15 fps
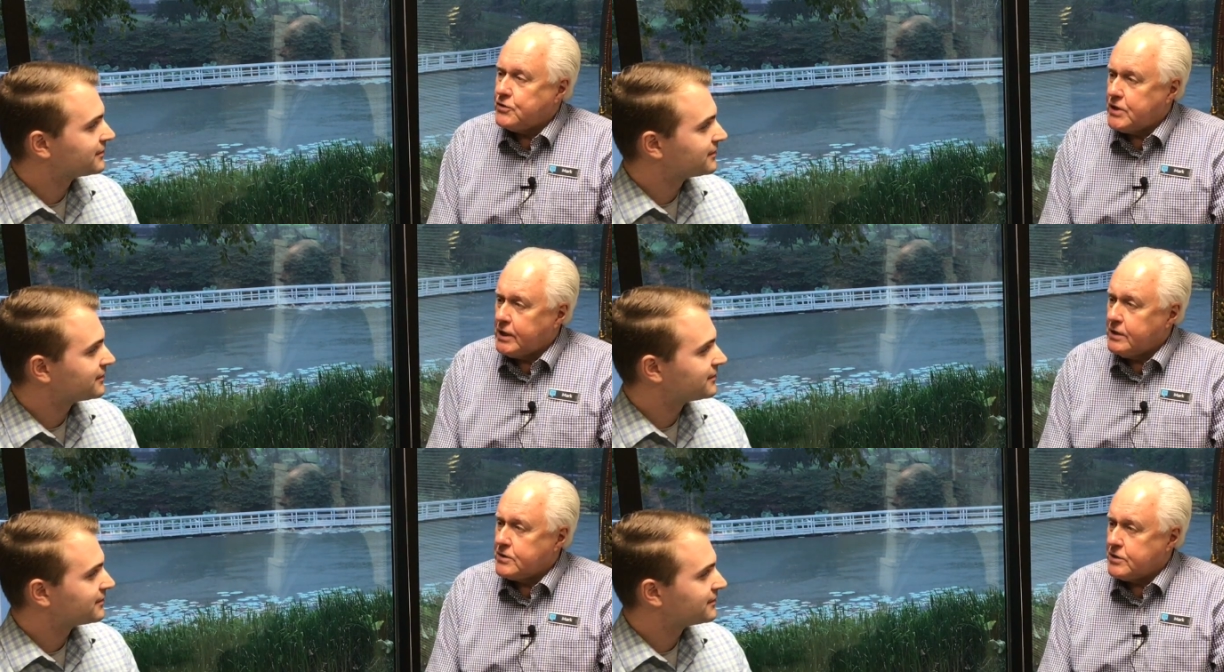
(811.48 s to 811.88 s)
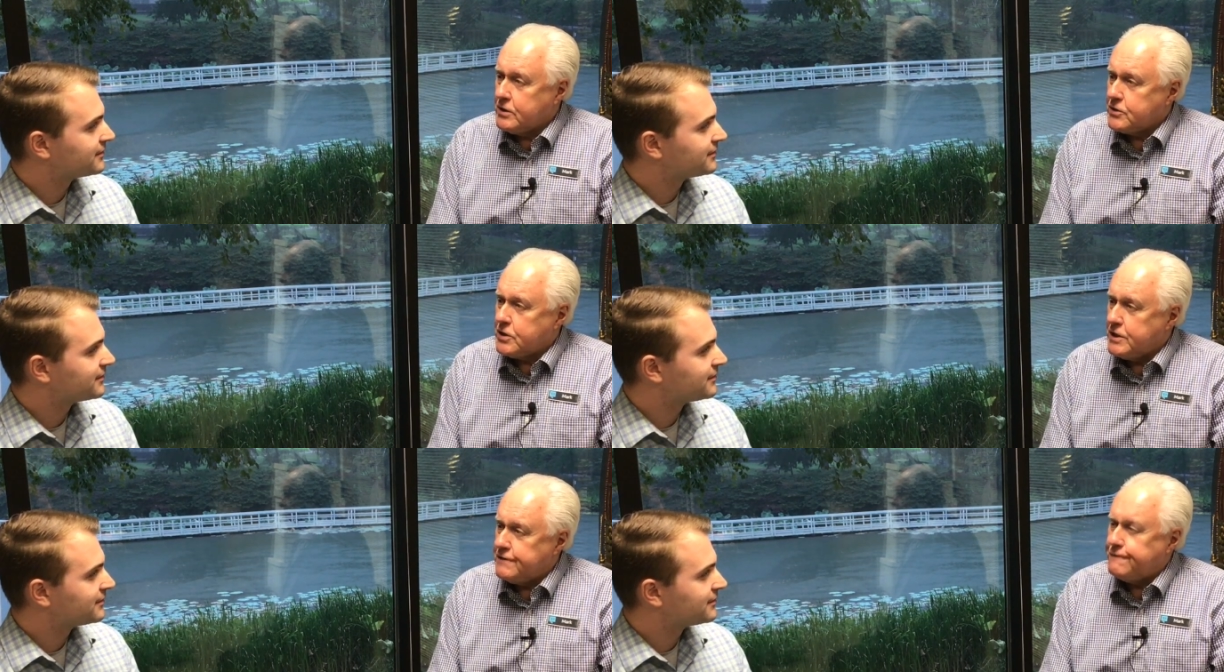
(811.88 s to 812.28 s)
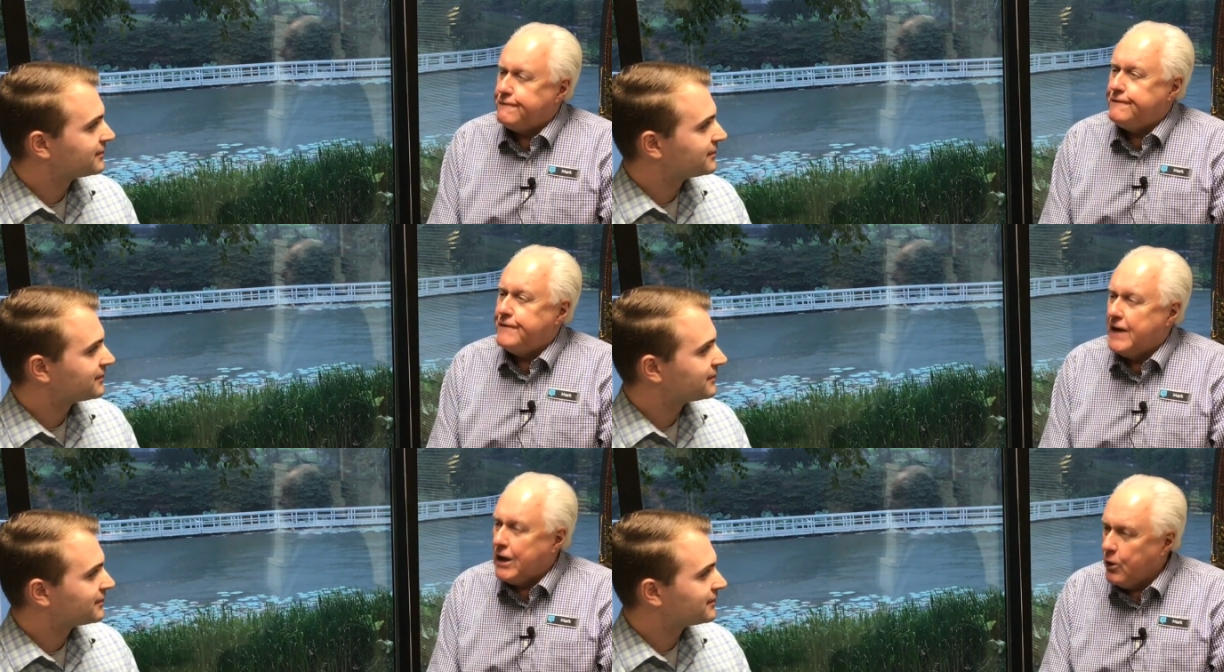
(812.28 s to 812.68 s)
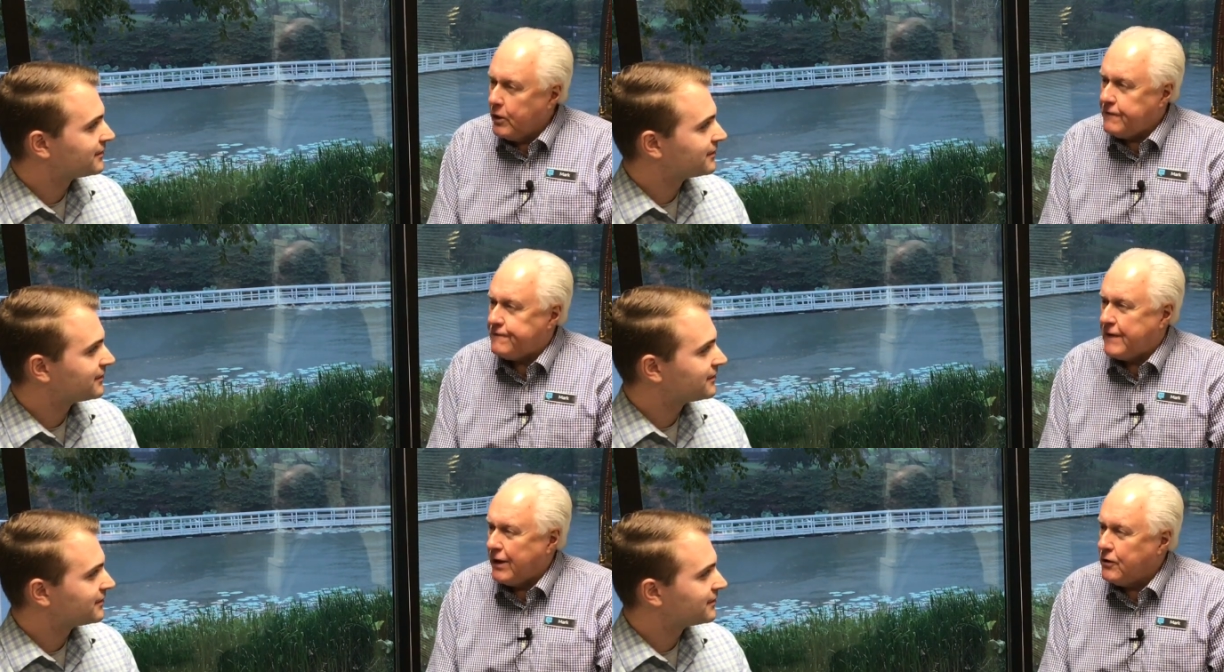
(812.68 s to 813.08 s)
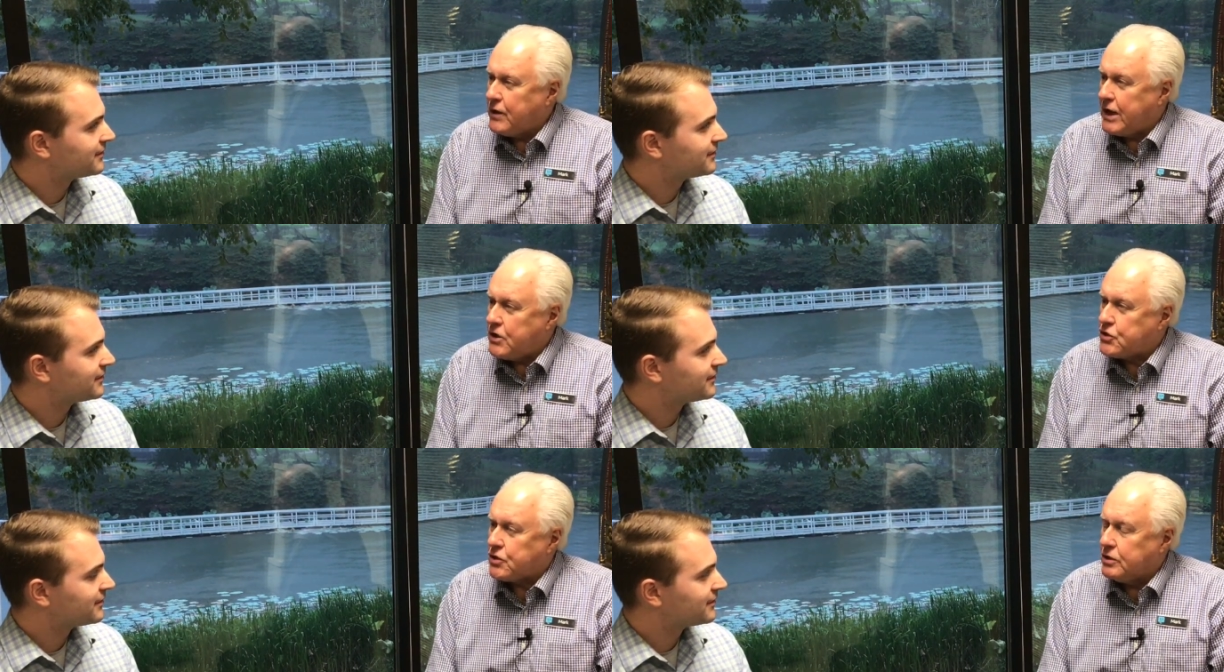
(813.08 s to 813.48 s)
Speaker 1: book of Genesis is very
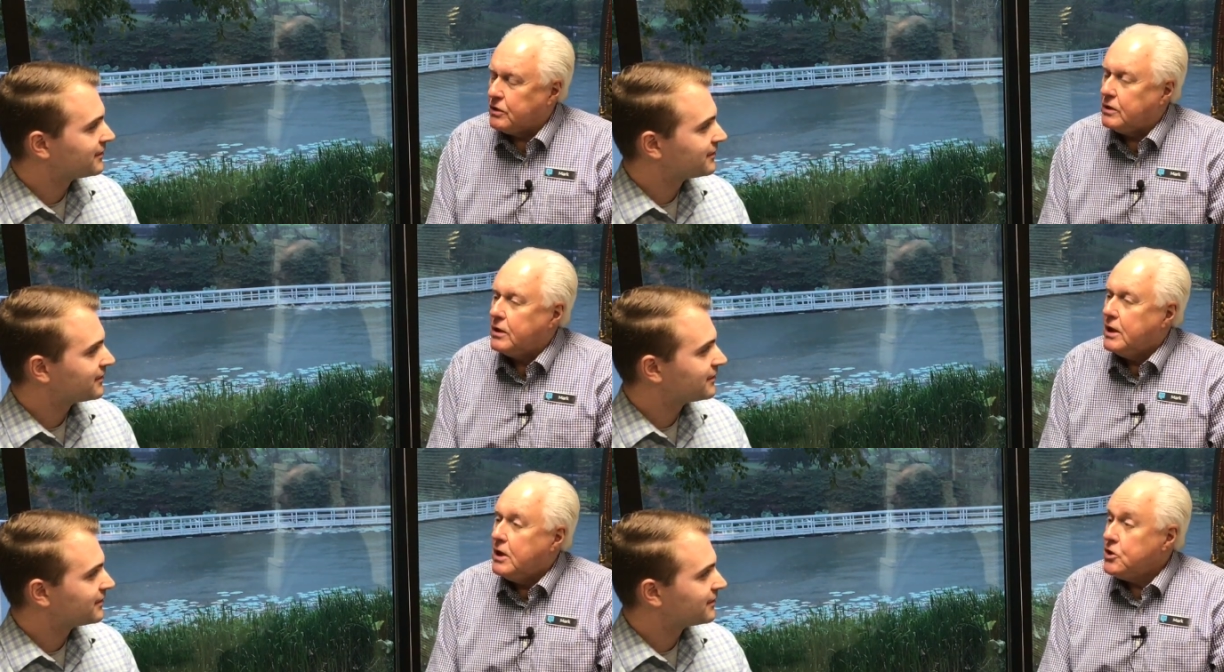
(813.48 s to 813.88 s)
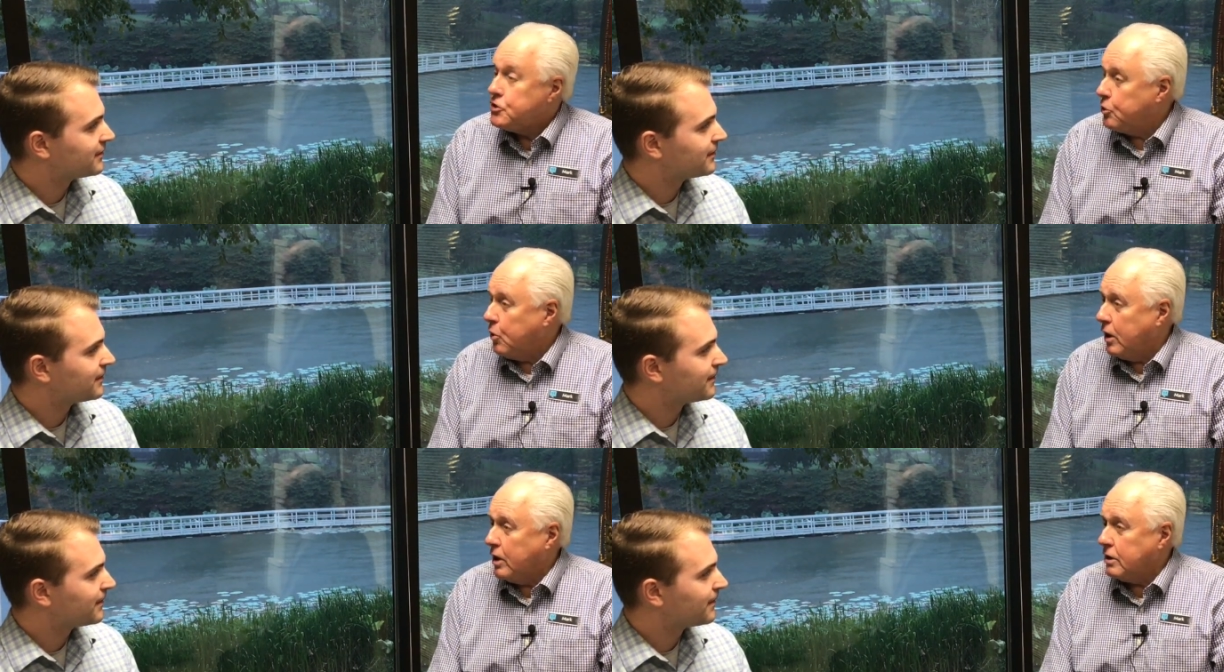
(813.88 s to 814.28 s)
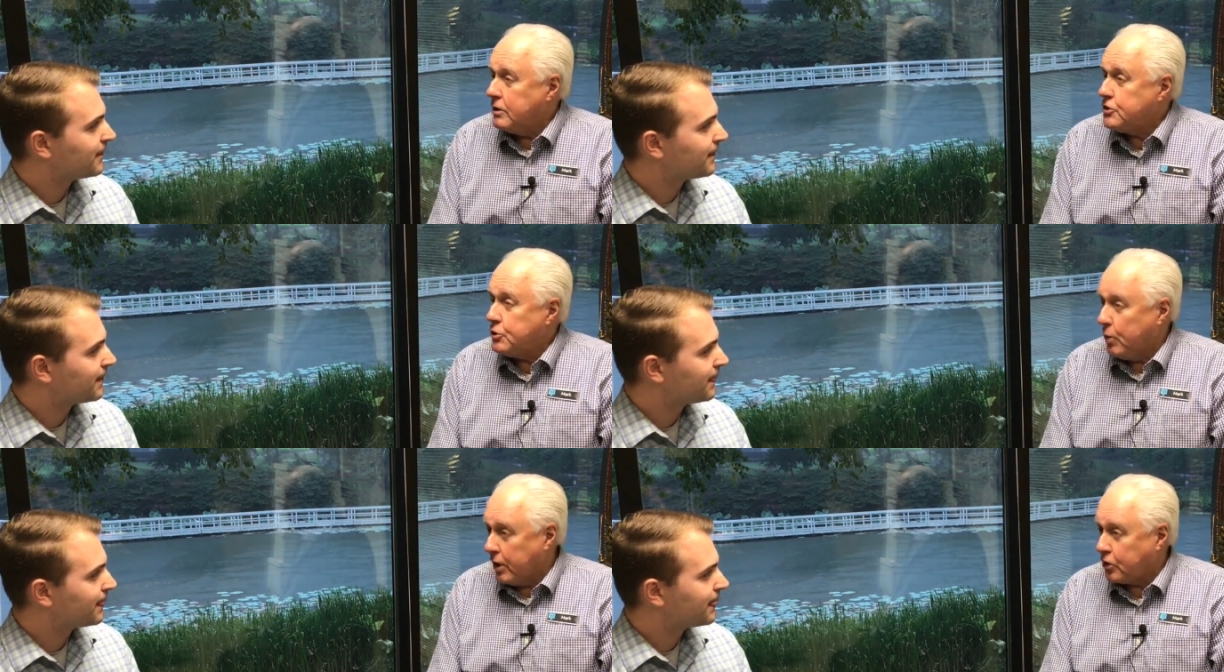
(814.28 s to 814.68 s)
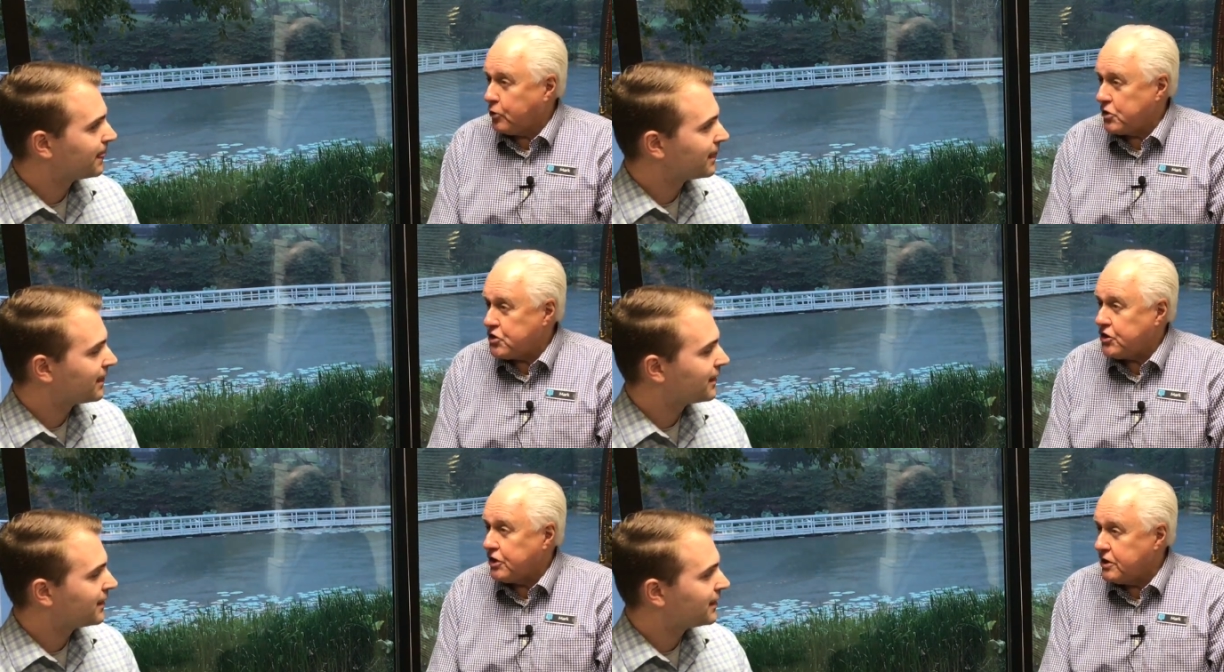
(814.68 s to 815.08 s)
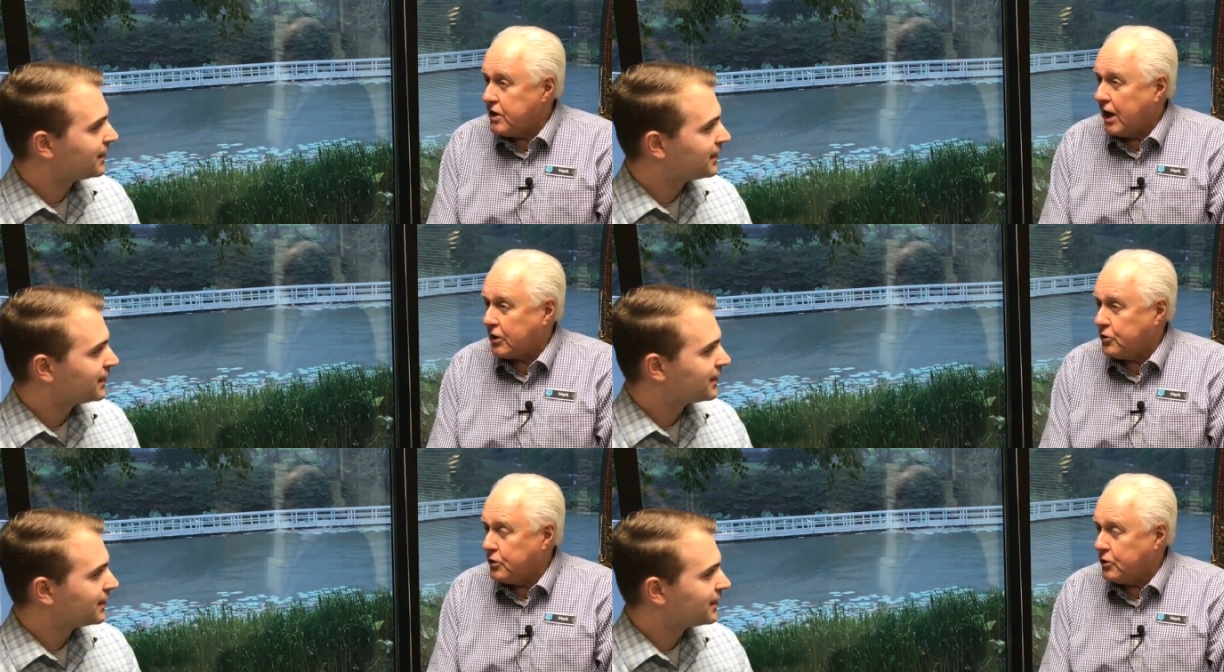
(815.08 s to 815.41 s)
foundational to our, to our Christian